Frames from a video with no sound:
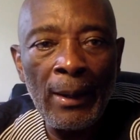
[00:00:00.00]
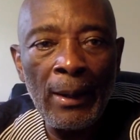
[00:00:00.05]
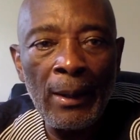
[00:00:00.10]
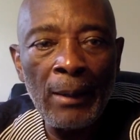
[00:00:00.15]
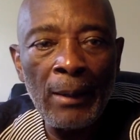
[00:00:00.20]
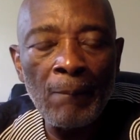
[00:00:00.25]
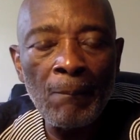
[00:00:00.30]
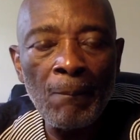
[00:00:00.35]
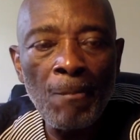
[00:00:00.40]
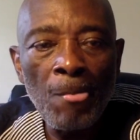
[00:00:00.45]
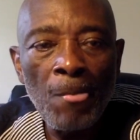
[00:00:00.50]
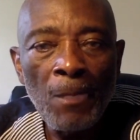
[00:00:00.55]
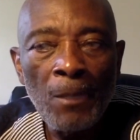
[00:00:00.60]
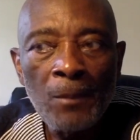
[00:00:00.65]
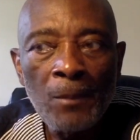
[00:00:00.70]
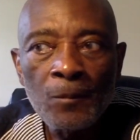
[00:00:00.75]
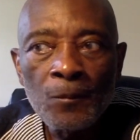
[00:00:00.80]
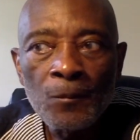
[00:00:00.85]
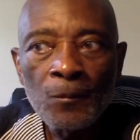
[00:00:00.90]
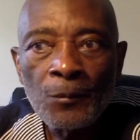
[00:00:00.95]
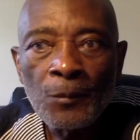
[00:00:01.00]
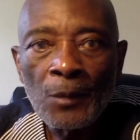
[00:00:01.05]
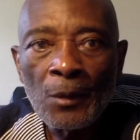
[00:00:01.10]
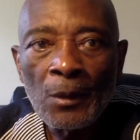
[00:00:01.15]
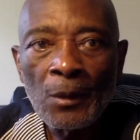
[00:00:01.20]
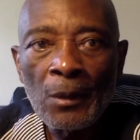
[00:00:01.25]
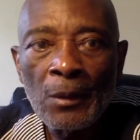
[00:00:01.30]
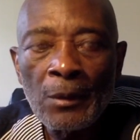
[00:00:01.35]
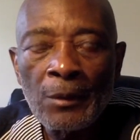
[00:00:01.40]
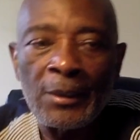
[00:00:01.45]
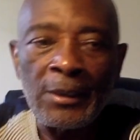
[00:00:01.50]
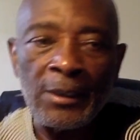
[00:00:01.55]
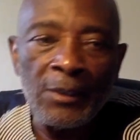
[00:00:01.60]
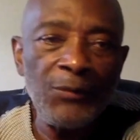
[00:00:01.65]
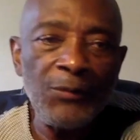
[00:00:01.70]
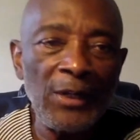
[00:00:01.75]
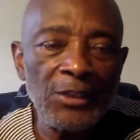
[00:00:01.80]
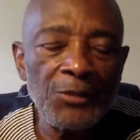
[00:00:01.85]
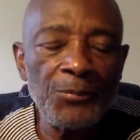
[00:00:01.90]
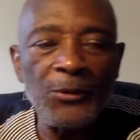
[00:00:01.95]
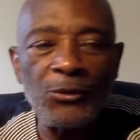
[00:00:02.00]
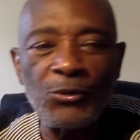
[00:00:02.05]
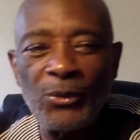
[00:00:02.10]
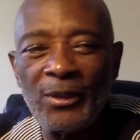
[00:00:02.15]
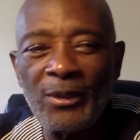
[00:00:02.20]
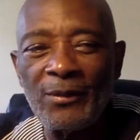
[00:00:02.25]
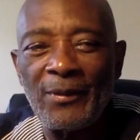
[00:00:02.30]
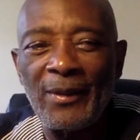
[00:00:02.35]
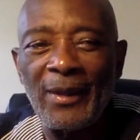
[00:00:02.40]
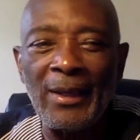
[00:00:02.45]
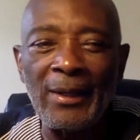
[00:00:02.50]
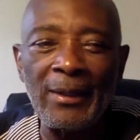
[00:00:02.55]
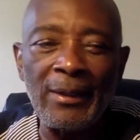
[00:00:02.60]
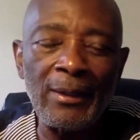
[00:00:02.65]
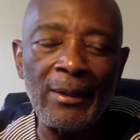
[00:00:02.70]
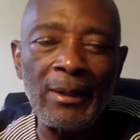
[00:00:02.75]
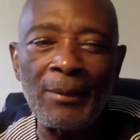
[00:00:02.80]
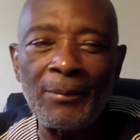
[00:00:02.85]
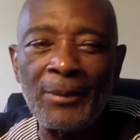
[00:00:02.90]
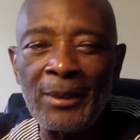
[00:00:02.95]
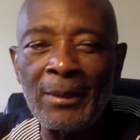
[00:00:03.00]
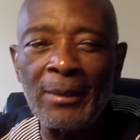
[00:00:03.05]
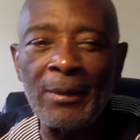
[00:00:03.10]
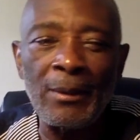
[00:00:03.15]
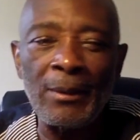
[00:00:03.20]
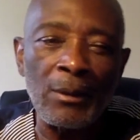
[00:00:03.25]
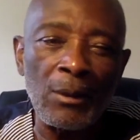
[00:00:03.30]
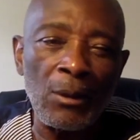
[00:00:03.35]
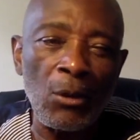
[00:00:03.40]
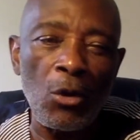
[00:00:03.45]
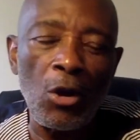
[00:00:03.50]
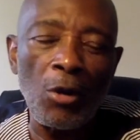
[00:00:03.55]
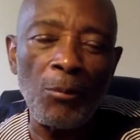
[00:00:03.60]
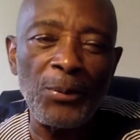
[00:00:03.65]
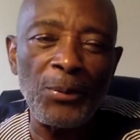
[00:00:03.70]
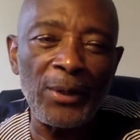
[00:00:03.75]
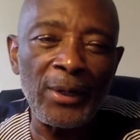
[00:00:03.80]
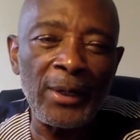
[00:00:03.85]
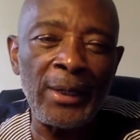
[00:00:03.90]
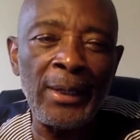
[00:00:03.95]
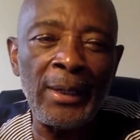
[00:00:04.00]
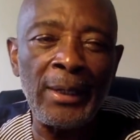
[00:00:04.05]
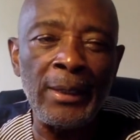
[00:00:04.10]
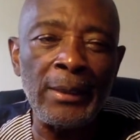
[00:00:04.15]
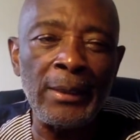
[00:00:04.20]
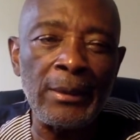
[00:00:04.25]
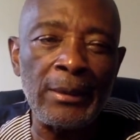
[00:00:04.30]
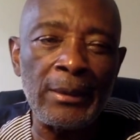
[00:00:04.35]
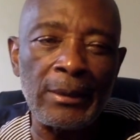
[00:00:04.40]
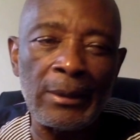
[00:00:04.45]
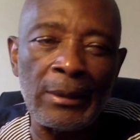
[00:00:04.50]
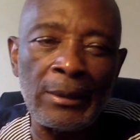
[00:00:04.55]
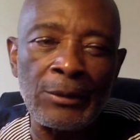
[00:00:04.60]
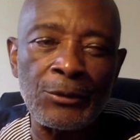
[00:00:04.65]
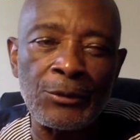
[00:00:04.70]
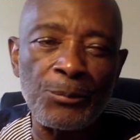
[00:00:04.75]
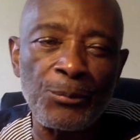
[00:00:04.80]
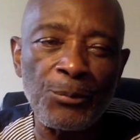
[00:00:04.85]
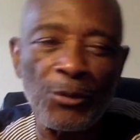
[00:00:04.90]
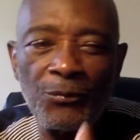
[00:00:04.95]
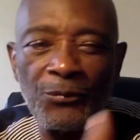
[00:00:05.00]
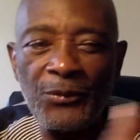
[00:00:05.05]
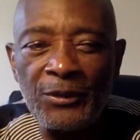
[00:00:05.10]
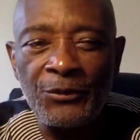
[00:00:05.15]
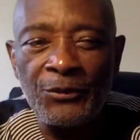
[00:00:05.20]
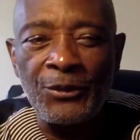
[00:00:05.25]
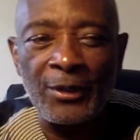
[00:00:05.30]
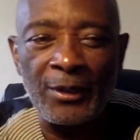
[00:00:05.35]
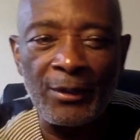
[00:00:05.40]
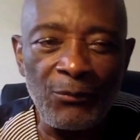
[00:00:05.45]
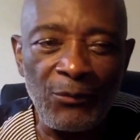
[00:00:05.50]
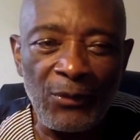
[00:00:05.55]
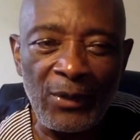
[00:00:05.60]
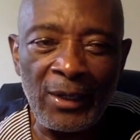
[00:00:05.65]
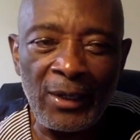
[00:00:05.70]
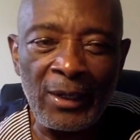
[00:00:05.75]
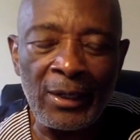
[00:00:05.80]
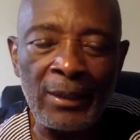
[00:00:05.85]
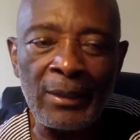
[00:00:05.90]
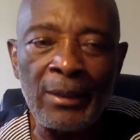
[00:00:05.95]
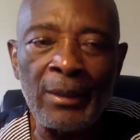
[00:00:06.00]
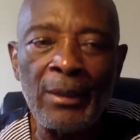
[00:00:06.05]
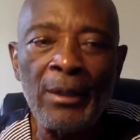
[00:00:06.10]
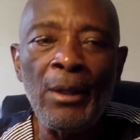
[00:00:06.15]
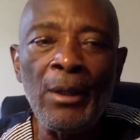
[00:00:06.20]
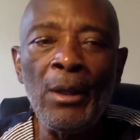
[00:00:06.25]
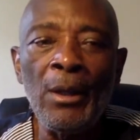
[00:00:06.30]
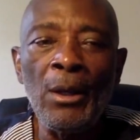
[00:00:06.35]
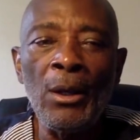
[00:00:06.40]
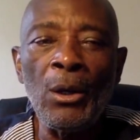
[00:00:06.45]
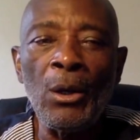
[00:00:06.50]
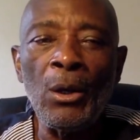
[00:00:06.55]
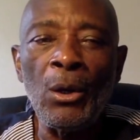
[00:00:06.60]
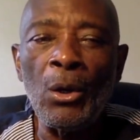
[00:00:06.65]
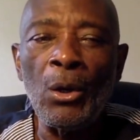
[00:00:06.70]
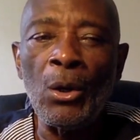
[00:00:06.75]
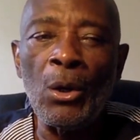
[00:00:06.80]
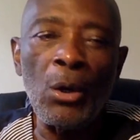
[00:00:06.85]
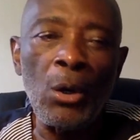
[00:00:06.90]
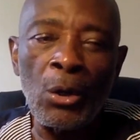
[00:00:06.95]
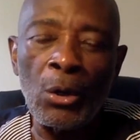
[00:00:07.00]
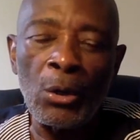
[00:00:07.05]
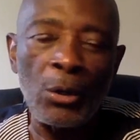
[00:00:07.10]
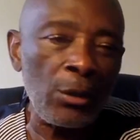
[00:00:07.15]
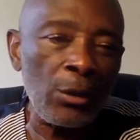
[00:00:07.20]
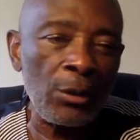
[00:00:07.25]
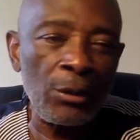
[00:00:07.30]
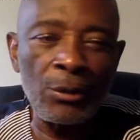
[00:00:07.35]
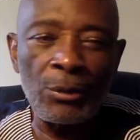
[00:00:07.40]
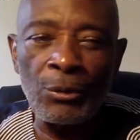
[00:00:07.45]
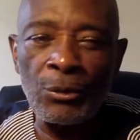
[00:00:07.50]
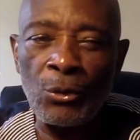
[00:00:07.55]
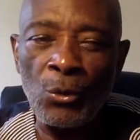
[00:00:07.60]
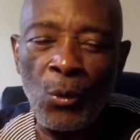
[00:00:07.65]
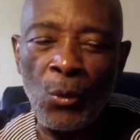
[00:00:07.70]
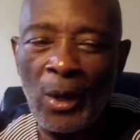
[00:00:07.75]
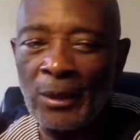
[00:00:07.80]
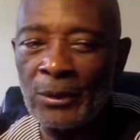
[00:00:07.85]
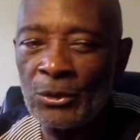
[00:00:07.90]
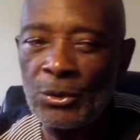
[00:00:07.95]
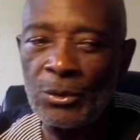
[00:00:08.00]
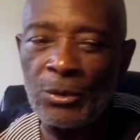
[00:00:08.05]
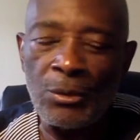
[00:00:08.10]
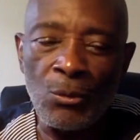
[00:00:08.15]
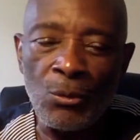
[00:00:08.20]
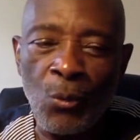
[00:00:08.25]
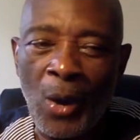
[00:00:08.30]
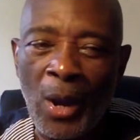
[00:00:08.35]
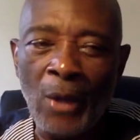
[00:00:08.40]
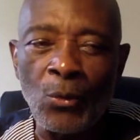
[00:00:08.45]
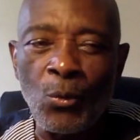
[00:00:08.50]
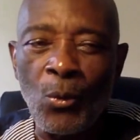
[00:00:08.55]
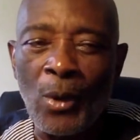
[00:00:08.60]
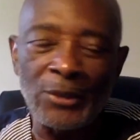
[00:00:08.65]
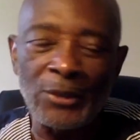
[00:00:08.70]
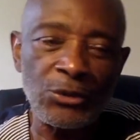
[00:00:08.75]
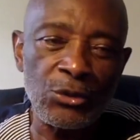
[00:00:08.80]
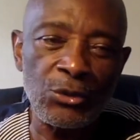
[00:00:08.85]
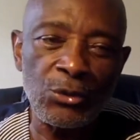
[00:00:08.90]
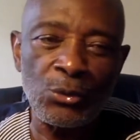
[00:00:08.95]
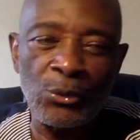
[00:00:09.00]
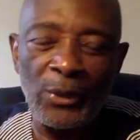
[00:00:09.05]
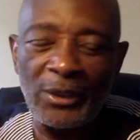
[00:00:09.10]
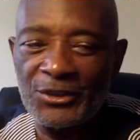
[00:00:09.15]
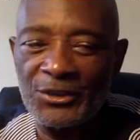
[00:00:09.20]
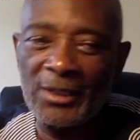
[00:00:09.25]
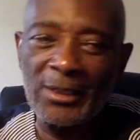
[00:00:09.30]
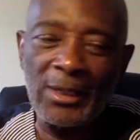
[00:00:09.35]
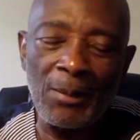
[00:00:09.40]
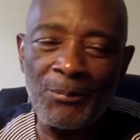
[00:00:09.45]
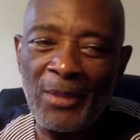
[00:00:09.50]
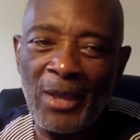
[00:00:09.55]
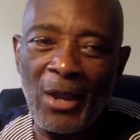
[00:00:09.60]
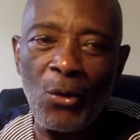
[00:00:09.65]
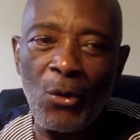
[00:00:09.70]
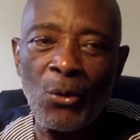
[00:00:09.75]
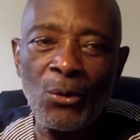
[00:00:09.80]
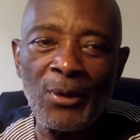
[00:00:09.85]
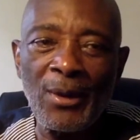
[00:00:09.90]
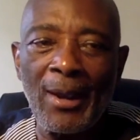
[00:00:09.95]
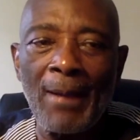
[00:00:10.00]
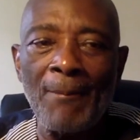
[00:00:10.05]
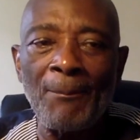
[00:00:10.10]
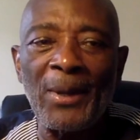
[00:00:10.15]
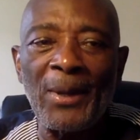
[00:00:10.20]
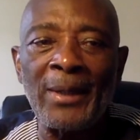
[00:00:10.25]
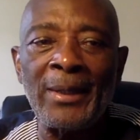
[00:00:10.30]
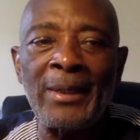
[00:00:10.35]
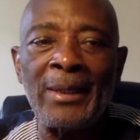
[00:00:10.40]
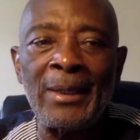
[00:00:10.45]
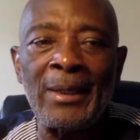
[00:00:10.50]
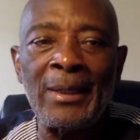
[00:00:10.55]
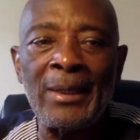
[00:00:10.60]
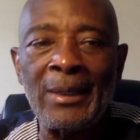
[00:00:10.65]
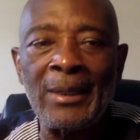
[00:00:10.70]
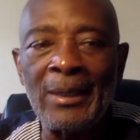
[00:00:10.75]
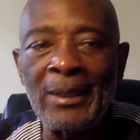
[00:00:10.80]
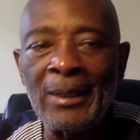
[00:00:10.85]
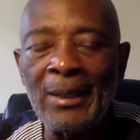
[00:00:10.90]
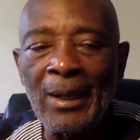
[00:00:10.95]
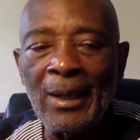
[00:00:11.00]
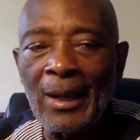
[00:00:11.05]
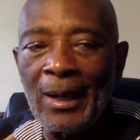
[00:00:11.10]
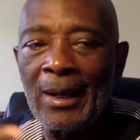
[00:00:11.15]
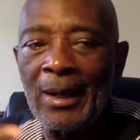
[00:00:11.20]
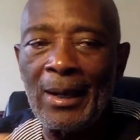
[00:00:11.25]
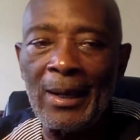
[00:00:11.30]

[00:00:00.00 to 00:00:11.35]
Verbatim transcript: um, the difference between then, I mean, corporate, it's profit-driven, or you want one wants to set up their own company